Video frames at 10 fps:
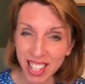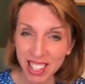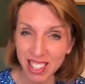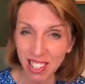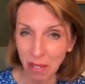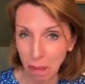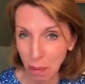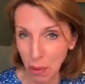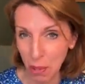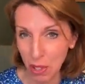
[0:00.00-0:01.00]
is so
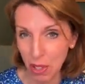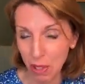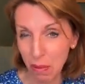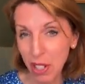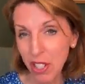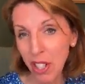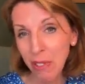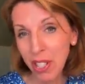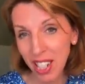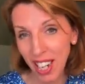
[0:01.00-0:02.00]
important. But
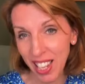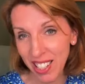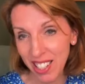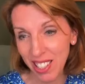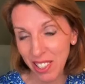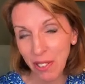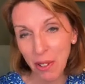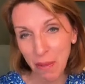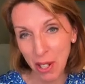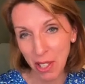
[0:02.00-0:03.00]
don't neglect
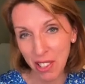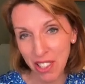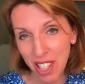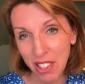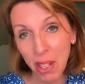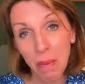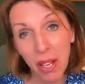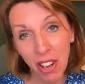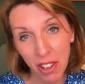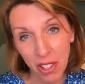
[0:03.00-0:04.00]
your hormones and don't
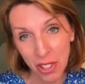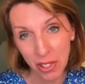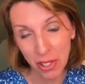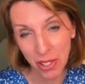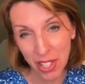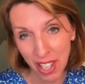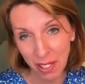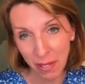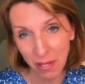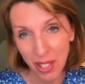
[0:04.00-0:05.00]
be hard on
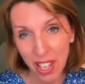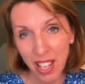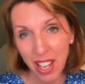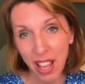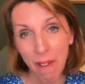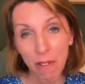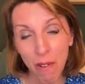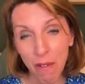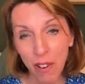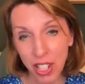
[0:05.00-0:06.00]
yourself if
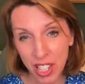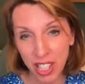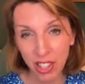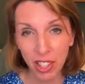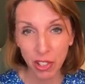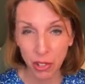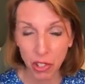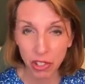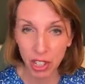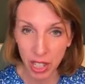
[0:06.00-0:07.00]
you're finding that
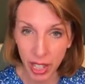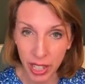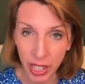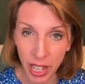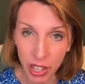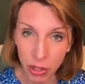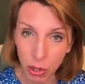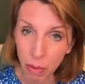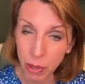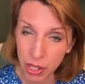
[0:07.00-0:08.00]
you're struggling and
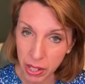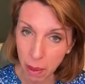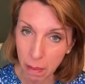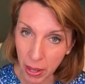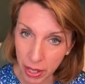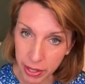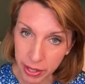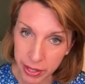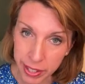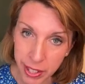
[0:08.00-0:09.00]
your hormones aren't
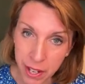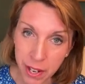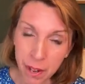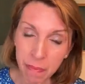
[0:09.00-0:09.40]
balanced.